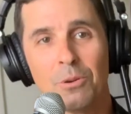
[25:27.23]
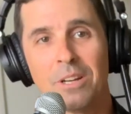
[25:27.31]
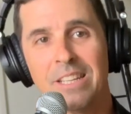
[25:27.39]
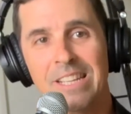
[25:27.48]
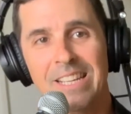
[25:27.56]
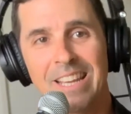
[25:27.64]
if you
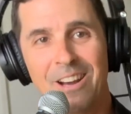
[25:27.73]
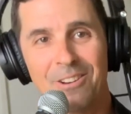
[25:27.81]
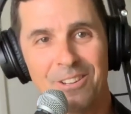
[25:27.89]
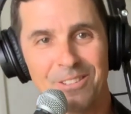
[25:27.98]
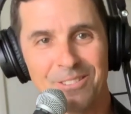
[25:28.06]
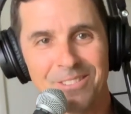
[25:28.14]
want to geek
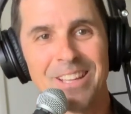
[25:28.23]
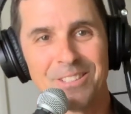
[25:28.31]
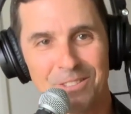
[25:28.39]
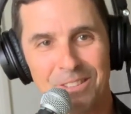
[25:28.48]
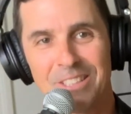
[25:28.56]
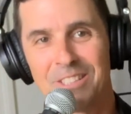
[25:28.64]
out on
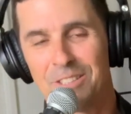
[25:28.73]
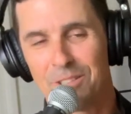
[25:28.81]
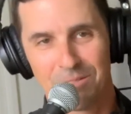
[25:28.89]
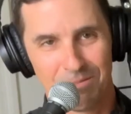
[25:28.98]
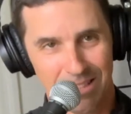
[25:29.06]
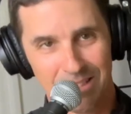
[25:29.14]
this,
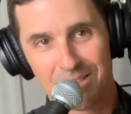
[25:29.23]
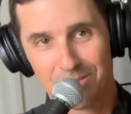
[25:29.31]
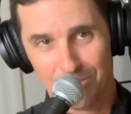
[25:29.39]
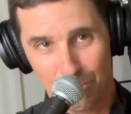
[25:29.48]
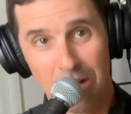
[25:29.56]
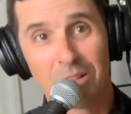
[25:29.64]

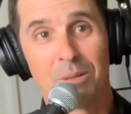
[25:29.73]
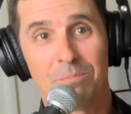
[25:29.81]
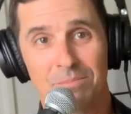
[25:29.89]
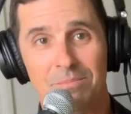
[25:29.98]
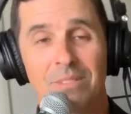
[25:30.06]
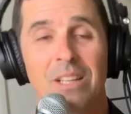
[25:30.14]

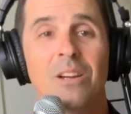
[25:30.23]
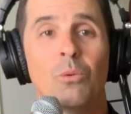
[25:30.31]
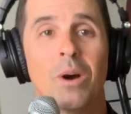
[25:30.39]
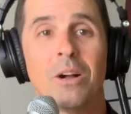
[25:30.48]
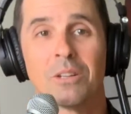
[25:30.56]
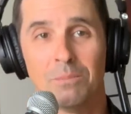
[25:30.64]
welcome.
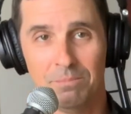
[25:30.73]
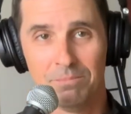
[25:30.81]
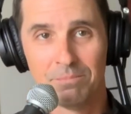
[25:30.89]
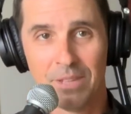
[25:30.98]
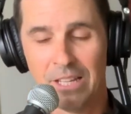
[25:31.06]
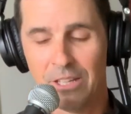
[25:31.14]

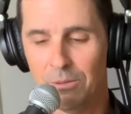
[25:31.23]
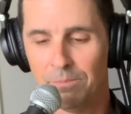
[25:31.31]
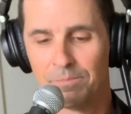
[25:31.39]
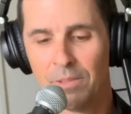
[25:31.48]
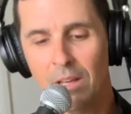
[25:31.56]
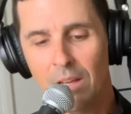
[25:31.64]
Thank you.
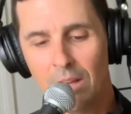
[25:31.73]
